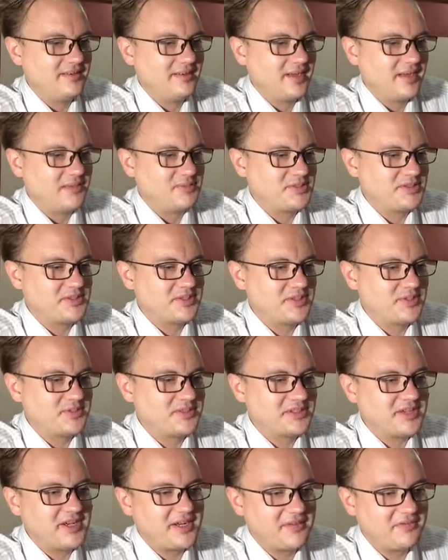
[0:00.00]
I'm sure it
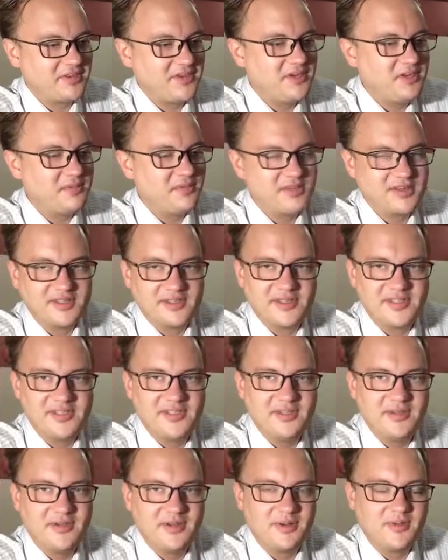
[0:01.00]
was kind of humorous
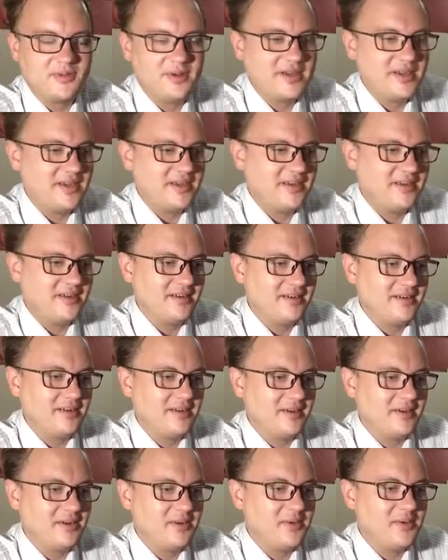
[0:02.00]
too, in a way,
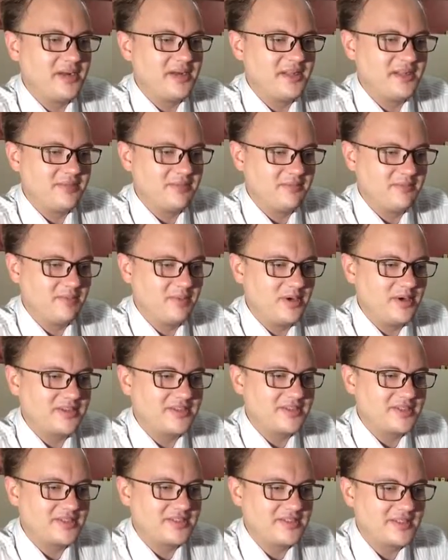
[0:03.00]
in a way that
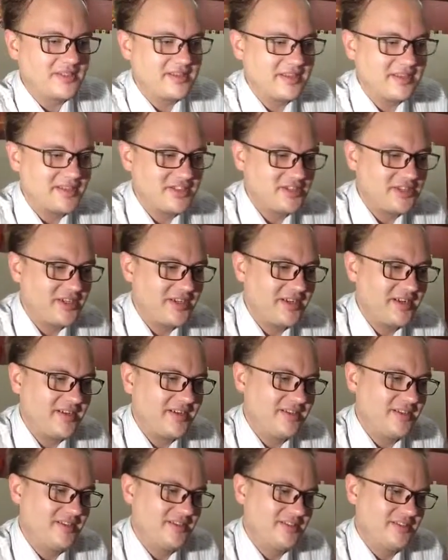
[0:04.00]
weird things like that in China,
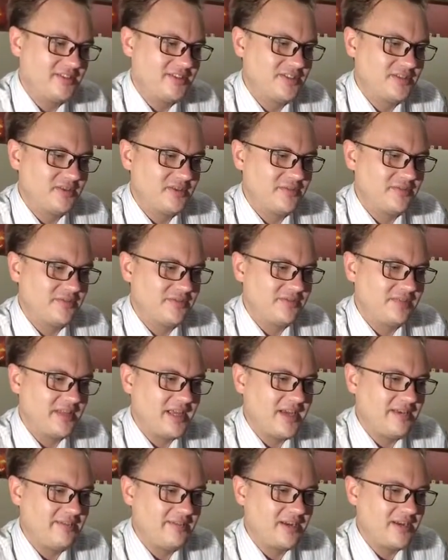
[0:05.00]
you sort of
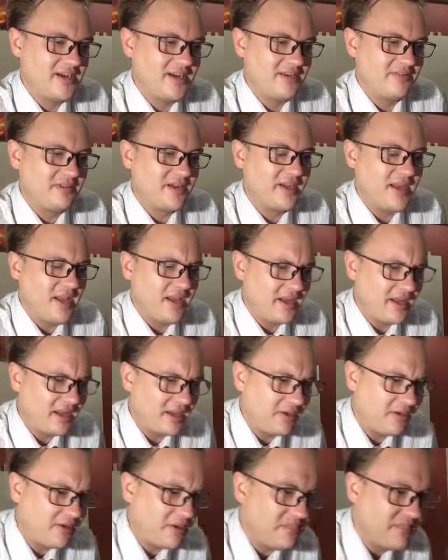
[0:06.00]
laugh it off. And I
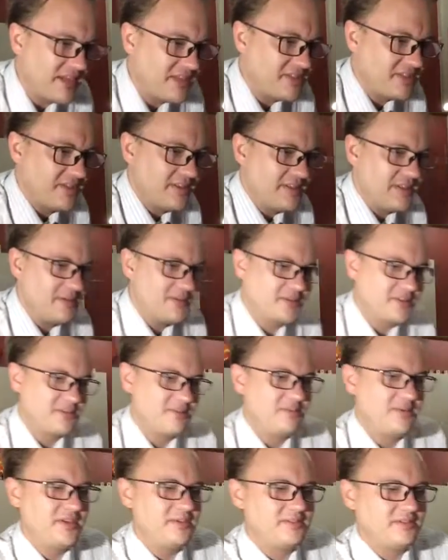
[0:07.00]
could imagine there were
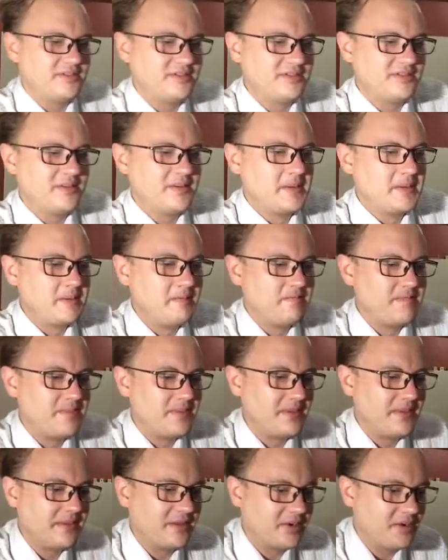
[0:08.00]
some people
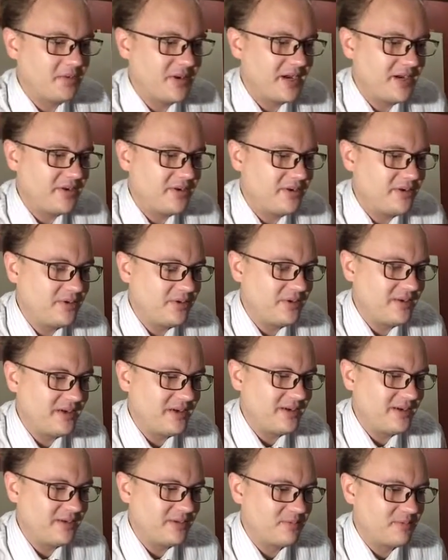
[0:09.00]
in the crowd who
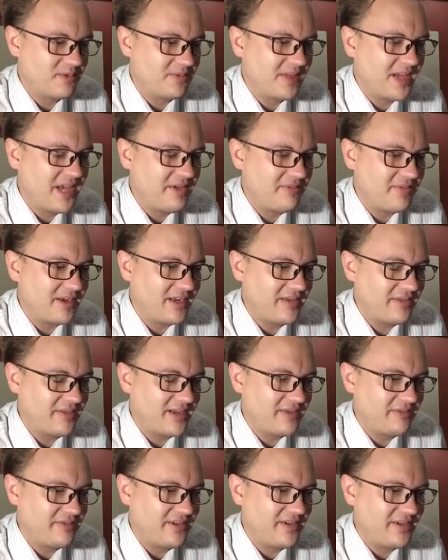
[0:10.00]
were laughing at
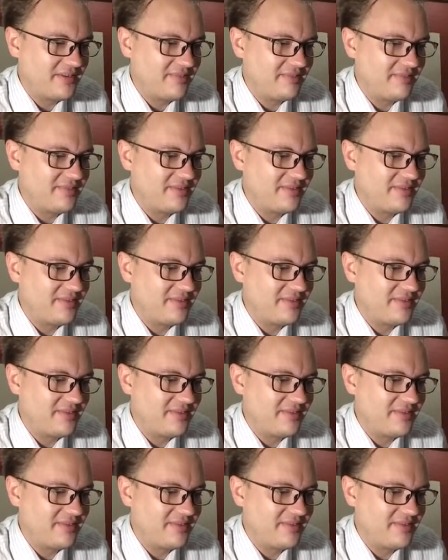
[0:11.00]
that event.